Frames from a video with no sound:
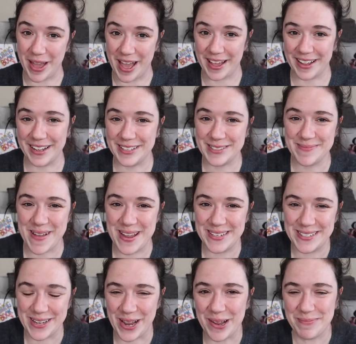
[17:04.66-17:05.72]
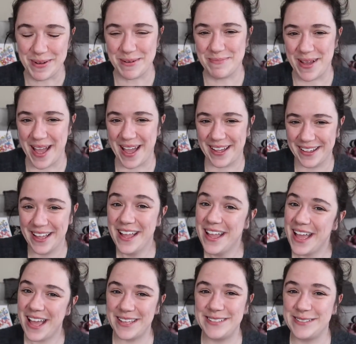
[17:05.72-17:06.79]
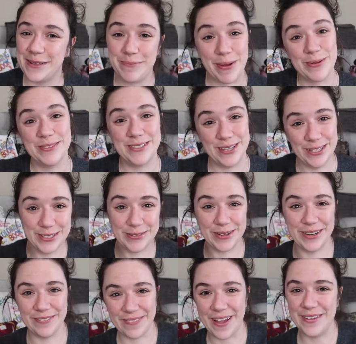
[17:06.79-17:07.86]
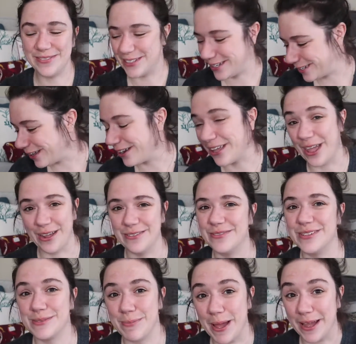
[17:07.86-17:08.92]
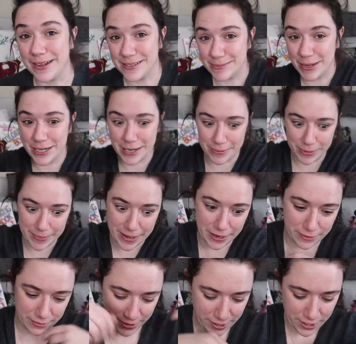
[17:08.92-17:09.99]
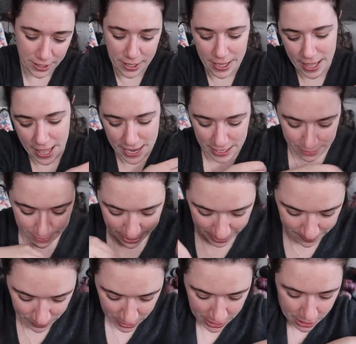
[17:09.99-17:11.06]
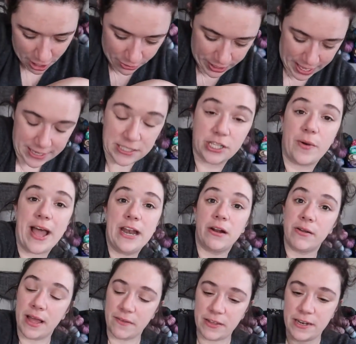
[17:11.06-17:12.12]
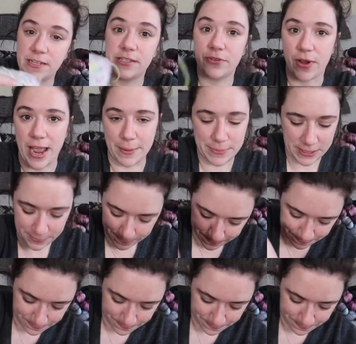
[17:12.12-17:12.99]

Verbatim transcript: bag as my diaper bag as opposed to the twenty-five dollar canvas bag as my diaper bag. Anyway, okay, so I don't have any scraps.